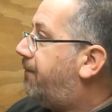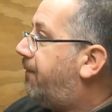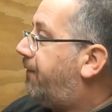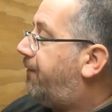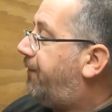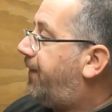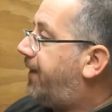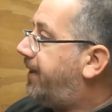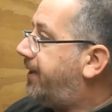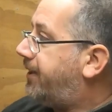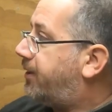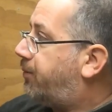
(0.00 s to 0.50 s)

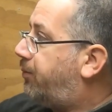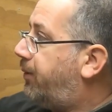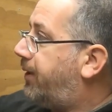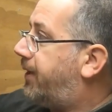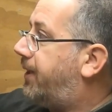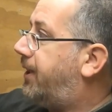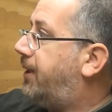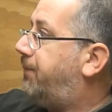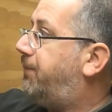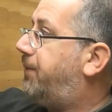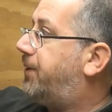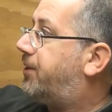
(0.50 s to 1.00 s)
fairly
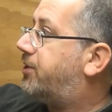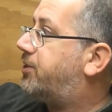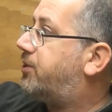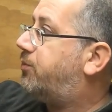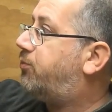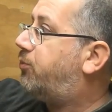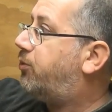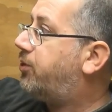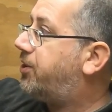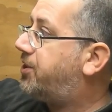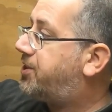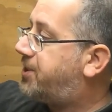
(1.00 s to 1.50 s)
quickly because I
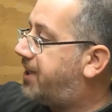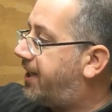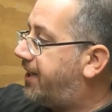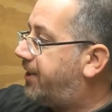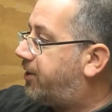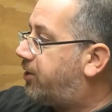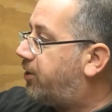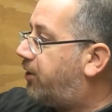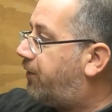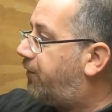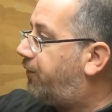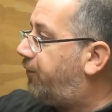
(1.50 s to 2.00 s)
want to take
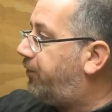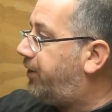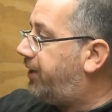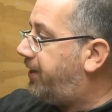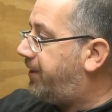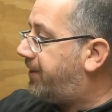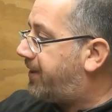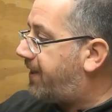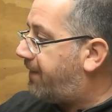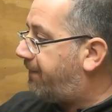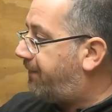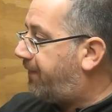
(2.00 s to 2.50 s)
off really
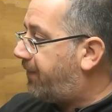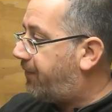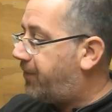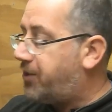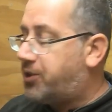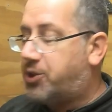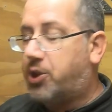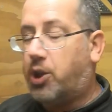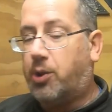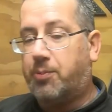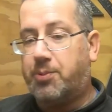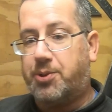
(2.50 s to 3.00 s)
that very
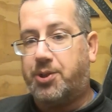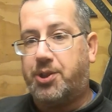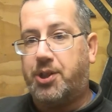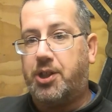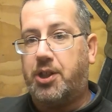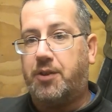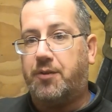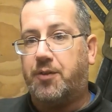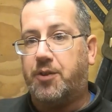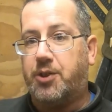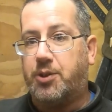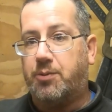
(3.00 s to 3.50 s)
top
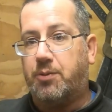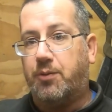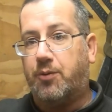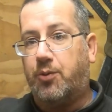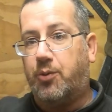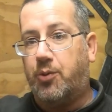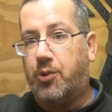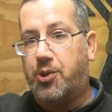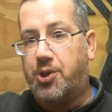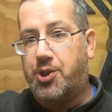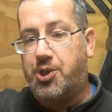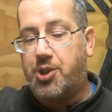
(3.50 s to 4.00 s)
surface with all
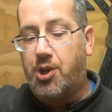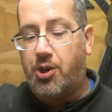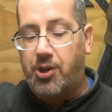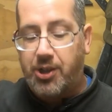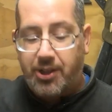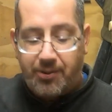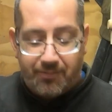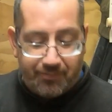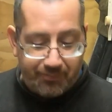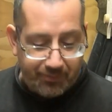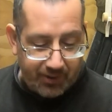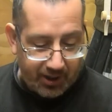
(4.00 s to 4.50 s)
the
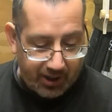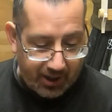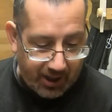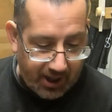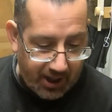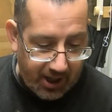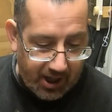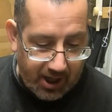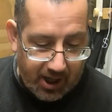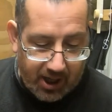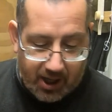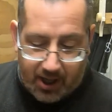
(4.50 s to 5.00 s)
shine
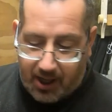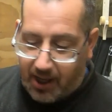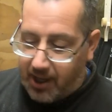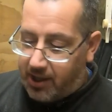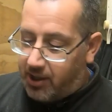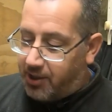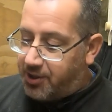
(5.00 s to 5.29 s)
and I